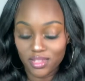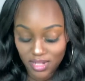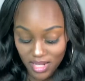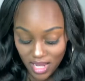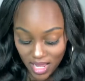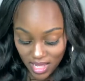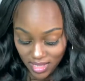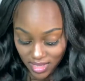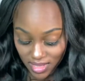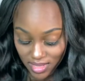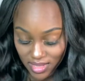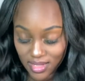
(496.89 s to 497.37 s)

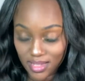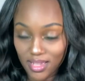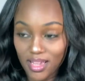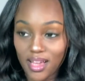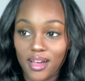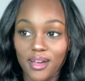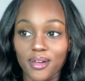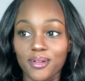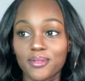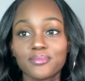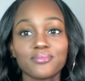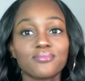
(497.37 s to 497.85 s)
Like,
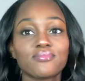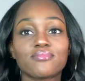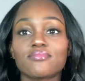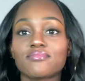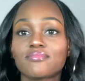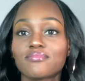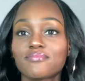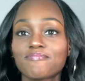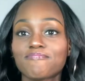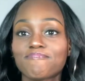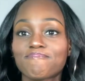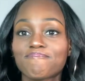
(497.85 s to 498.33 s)
um,
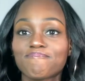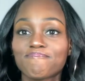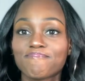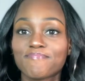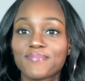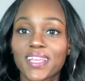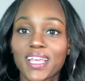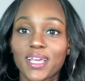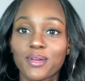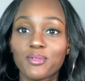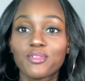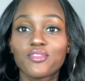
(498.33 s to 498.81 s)

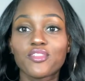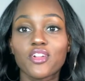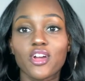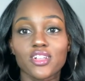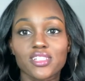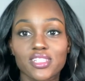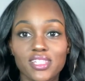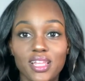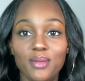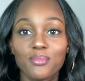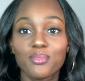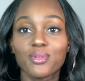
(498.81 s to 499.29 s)
yeah, we've crossed
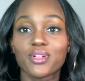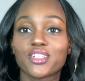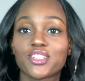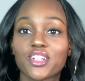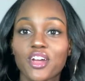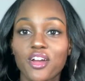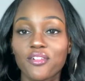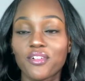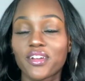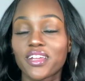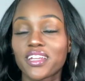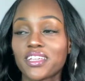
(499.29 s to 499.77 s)
that bridge
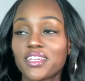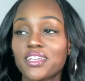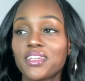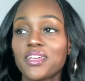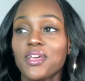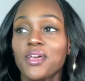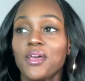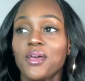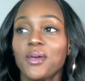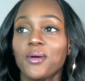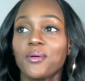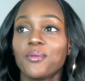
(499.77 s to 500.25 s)
already.
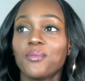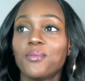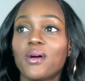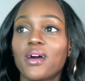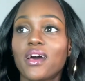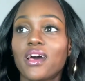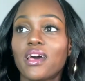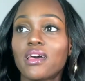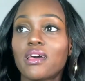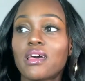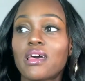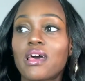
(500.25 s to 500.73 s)

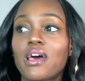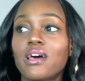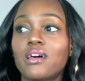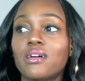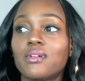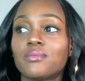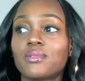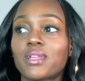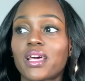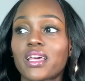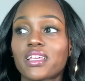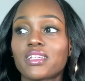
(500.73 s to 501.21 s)
But
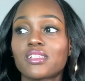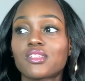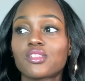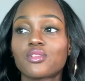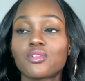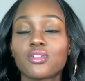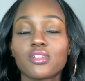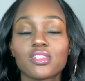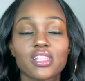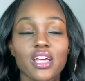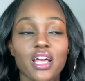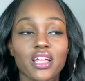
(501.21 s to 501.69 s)
um, like as soon
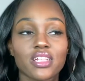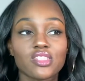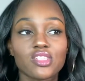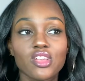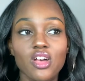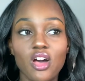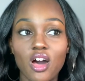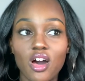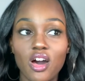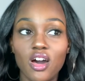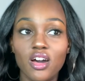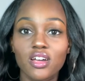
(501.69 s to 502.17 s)
as I
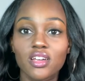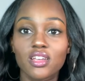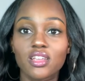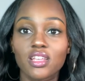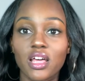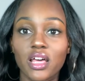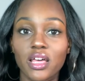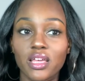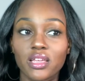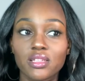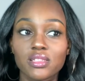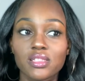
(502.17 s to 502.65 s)
talk,
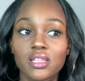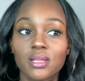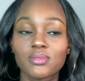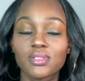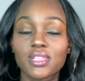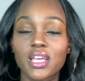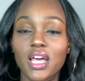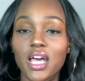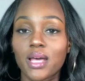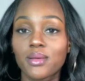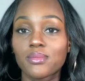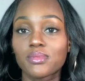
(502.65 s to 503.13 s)
like
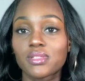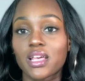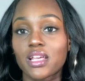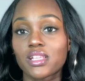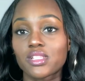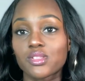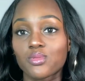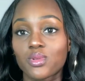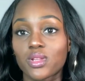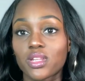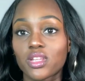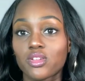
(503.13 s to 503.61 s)
sometimes
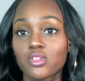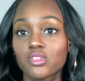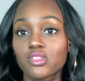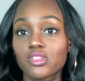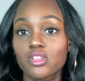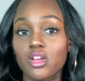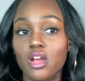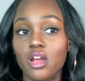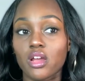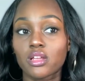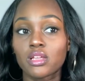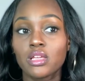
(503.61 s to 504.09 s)
that's when he'll
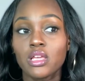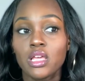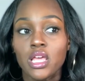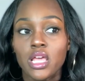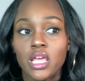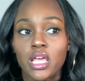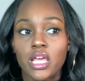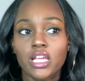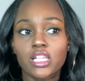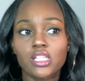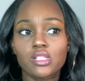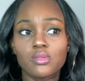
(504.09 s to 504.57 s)
start.
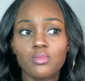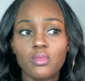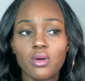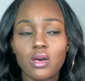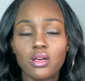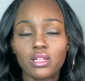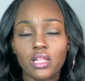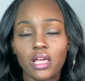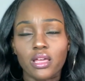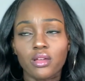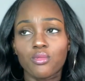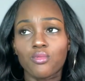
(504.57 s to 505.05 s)
It's
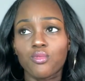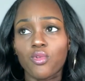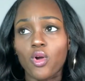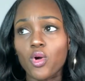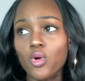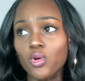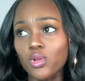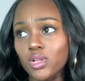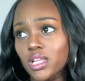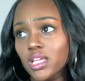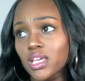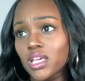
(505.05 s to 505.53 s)
like
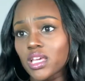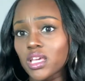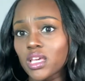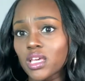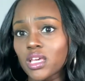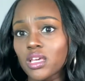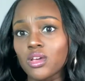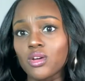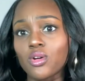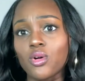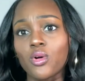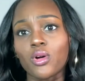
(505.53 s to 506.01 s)

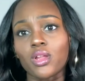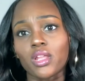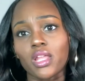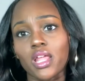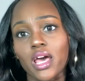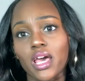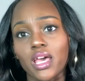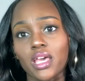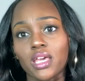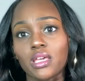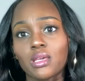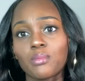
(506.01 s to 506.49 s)
rolling or
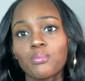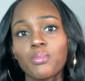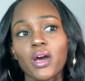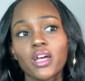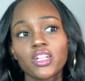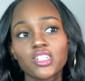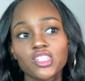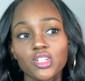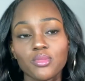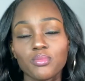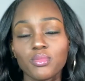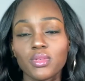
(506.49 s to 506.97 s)
like
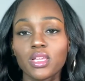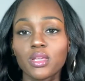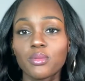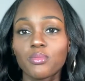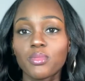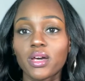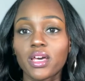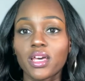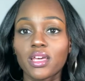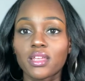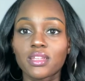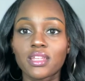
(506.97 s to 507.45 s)
punching me,
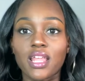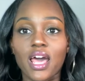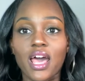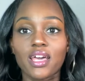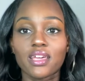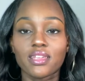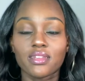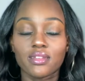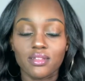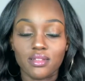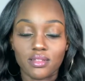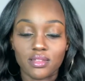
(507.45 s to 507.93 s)
but not
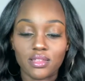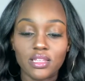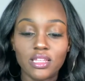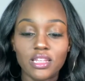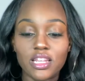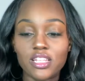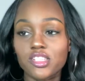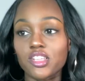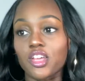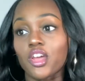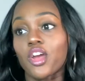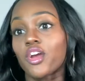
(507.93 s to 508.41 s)
in a. It
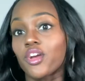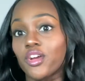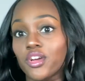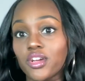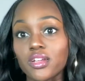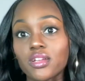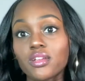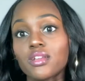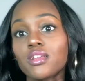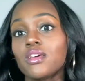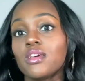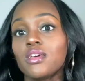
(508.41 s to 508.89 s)
doesn't
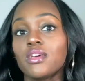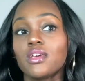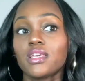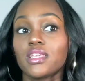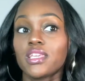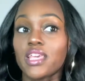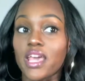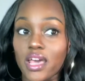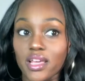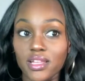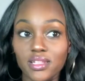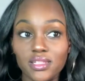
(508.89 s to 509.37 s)
hurt
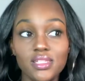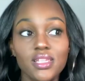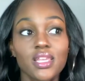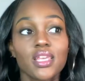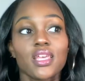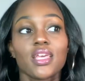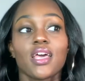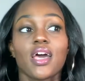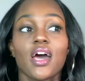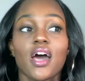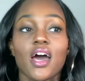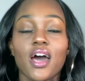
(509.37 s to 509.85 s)
yet.
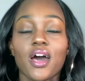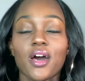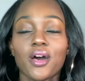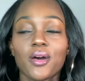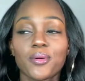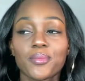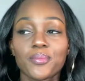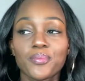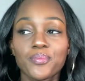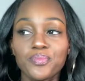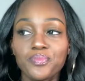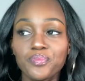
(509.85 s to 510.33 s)

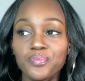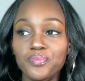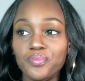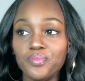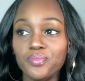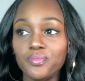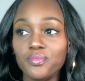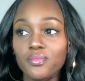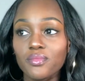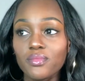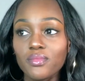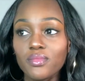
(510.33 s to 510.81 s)
Um,
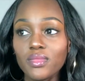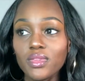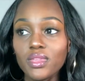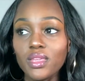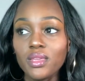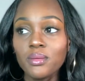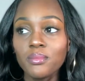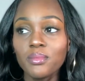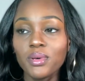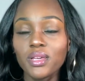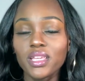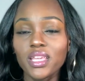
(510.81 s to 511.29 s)

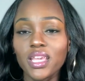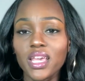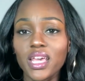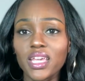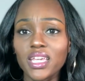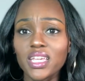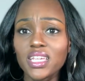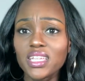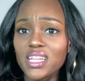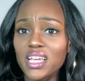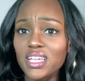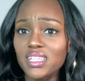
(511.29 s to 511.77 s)
but yeah,
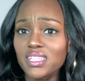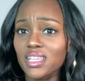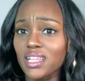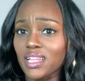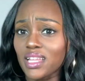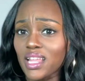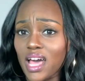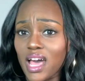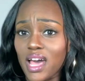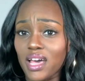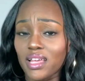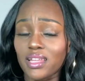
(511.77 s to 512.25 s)
he does a
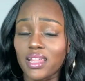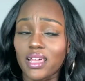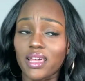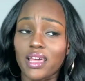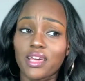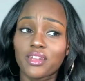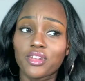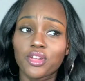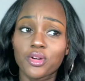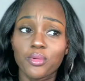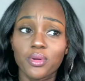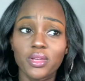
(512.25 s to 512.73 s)
lot. Like I
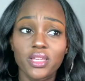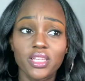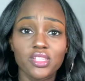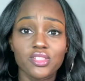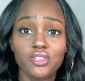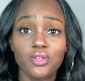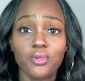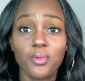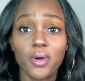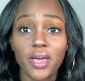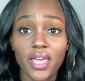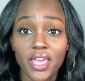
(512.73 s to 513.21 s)
know when he's
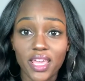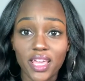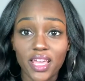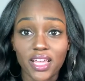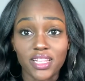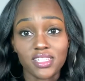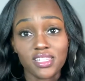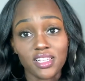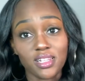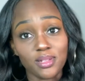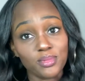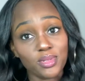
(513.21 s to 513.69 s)
awake, I
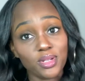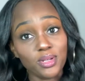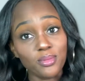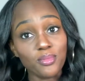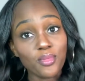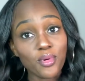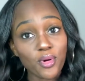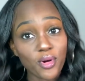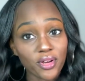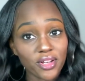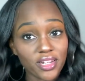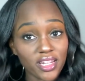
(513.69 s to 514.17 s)
tell him good
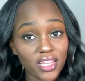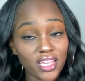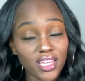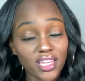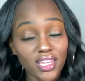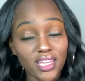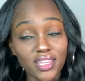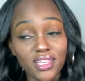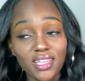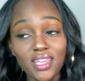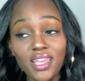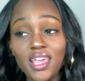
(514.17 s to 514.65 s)

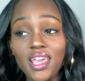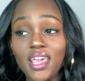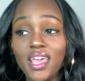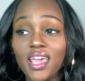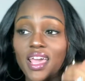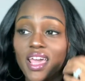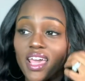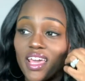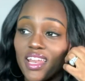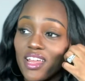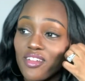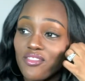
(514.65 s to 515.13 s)
morning
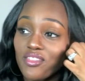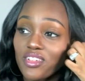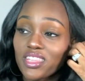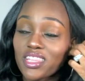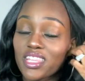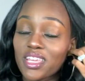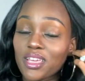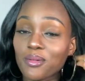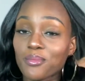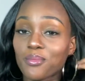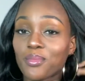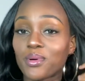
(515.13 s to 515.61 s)
and
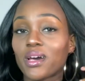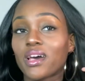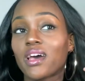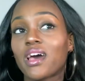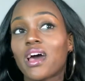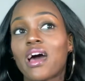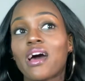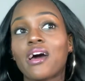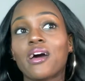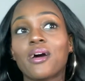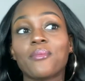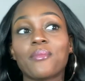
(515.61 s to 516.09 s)
everything. But
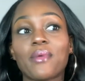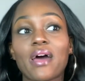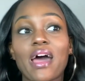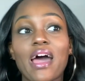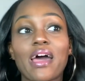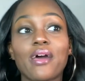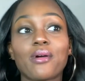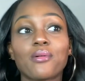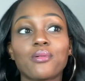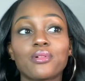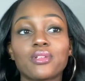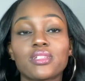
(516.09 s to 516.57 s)
um,
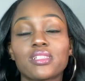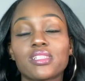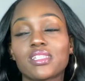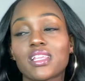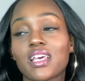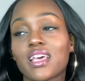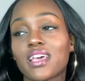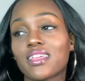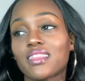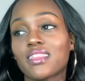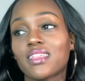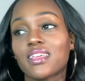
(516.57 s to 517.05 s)
I will
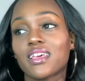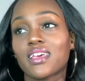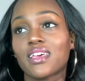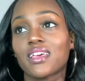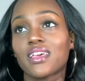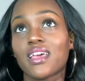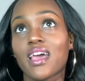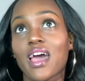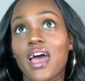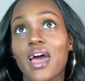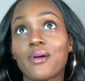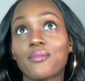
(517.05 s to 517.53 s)
say
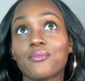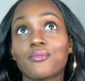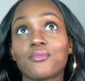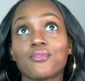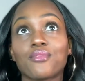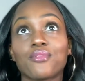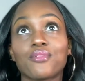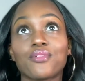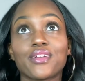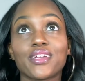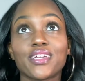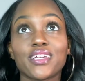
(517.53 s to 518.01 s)
that
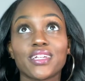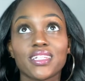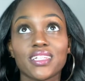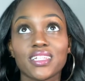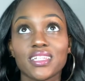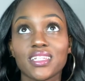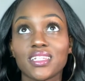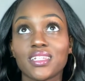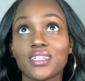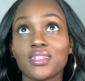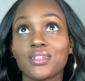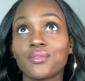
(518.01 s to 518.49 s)
I'm
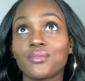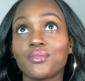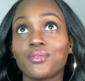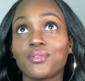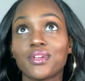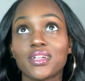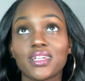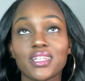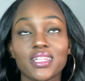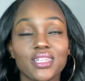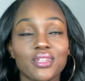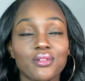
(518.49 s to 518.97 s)
really,
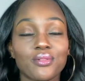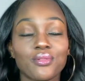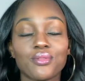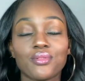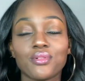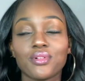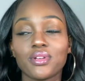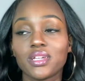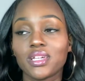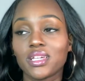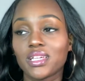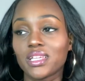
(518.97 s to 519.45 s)
really,
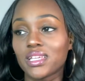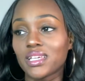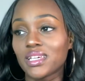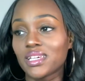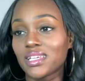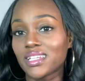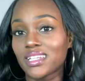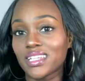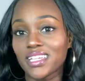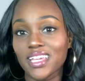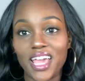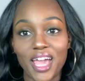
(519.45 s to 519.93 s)

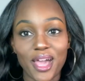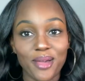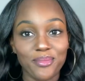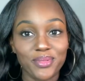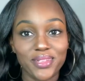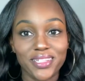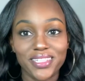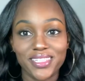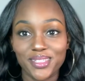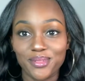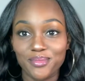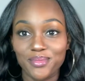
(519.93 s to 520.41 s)
really
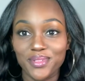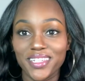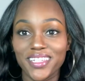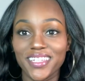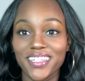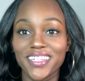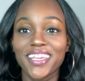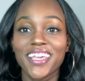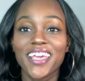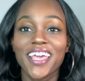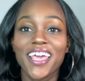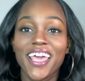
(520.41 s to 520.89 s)
happy to
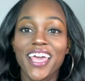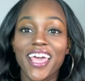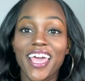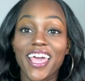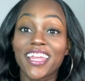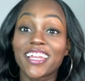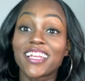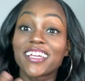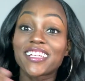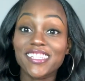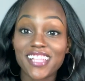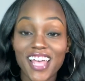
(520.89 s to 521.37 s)
be
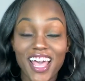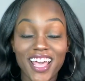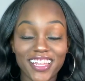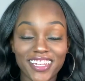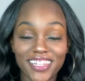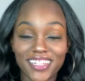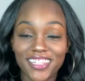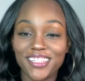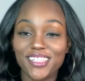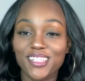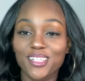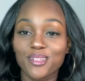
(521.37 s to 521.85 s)
and
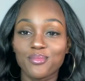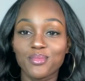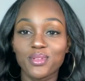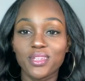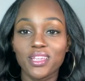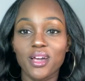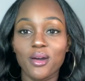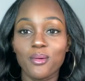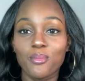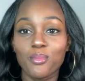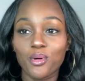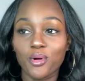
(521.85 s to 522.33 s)
excited to be
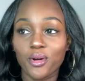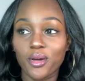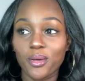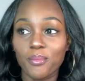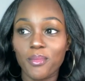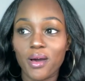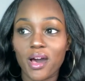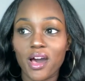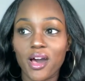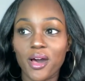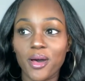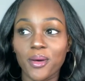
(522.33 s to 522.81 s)
a boy
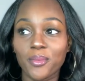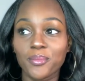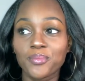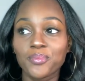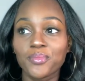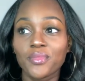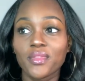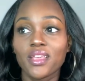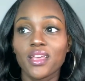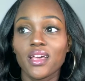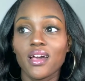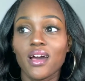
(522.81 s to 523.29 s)
mom.
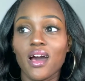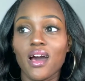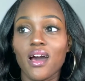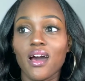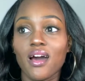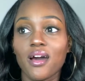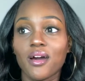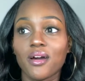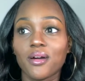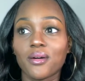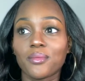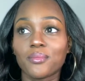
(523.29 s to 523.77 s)

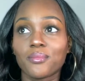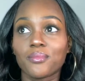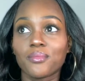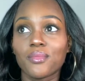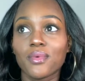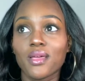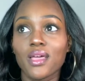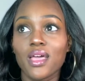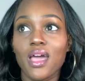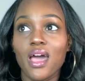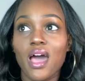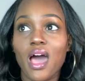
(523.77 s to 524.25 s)
Um,
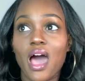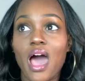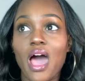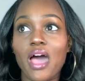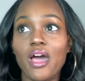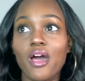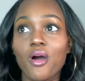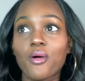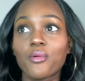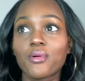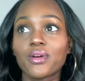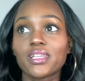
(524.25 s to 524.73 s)
I
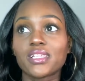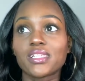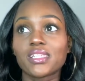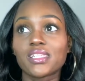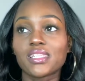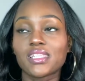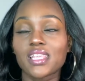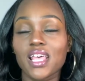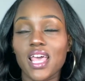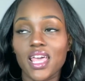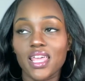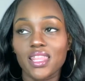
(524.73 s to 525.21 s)
always
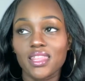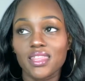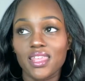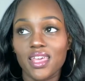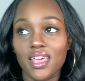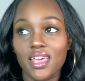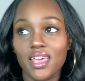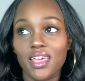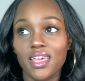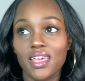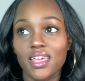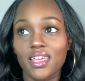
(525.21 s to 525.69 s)
said
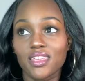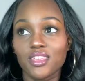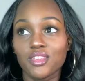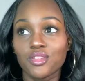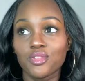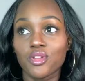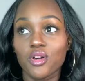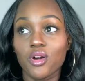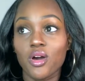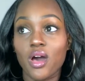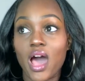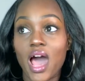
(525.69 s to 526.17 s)
that, you
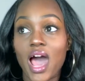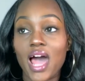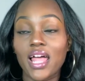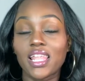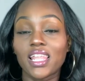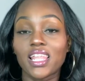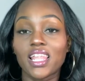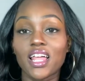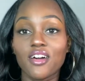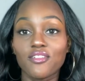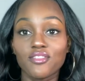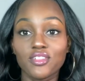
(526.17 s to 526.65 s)
know, I
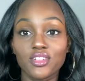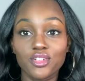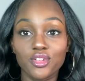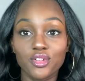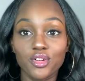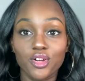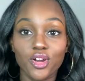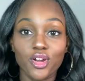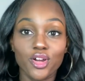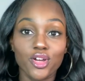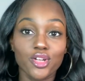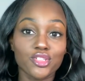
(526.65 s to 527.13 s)
love little
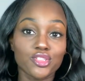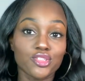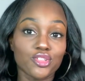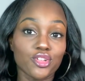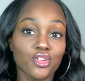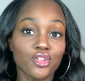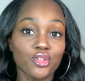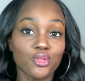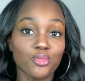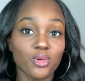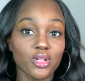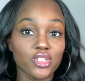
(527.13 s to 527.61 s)
girls, you know,
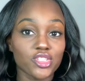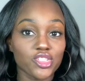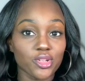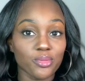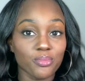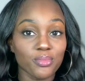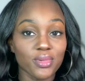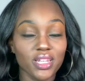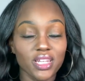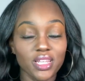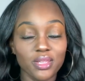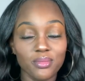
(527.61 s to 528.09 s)
you want your
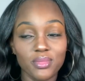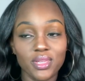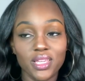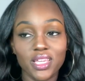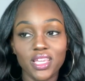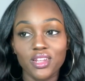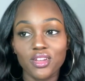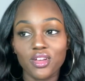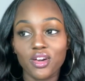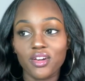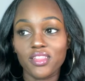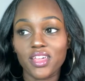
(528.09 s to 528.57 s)
mini me
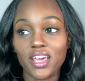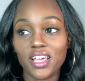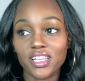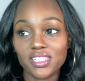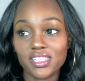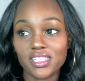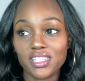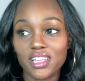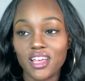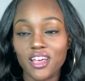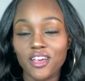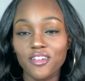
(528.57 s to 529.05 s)
and all that
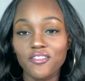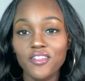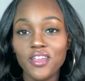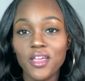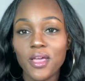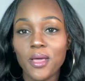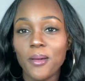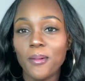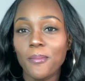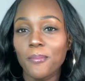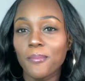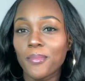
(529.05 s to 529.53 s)
stuff.
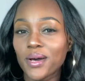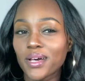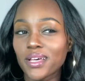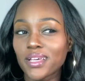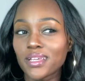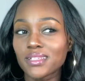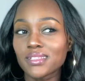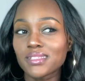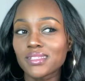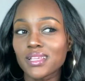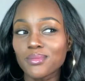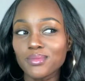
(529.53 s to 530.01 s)

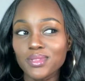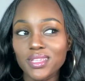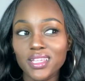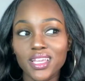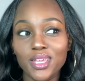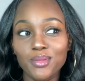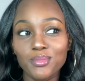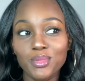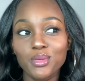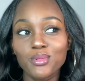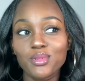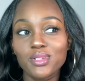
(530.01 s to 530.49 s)
But something
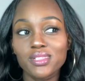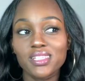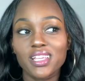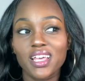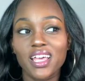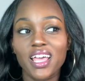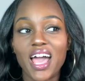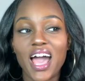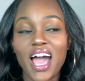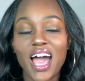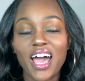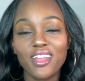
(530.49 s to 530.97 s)
in me was
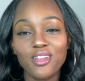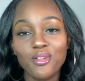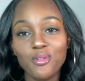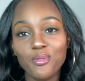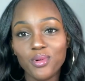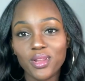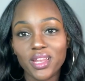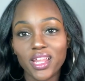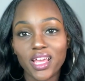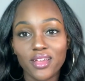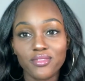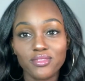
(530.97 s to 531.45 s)
like, I don't
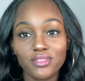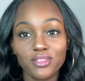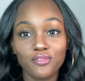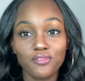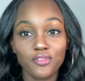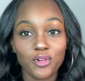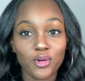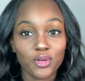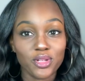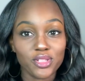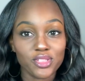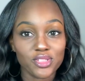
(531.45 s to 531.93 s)
want to have to
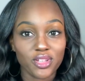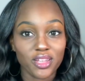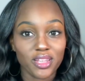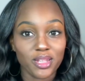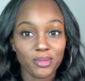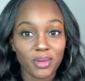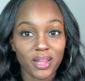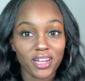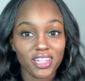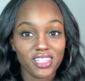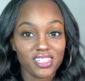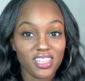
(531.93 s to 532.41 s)
focus on
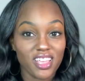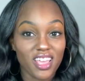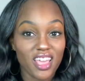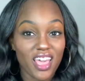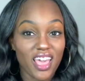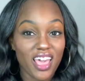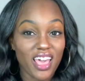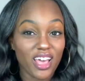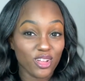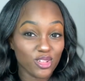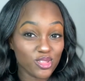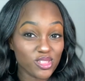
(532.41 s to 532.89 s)
anybody
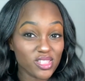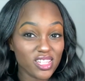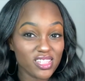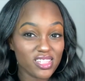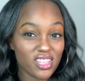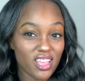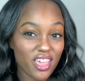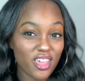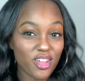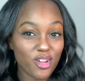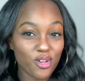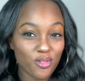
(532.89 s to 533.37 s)
else's
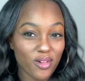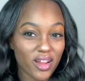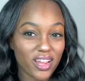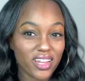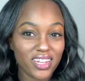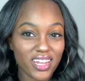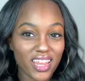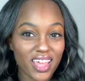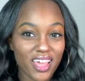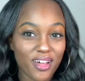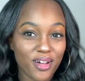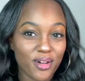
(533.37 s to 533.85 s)
hair right
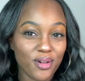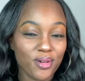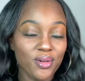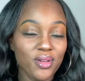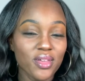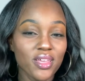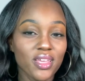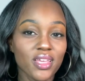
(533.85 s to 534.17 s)
now.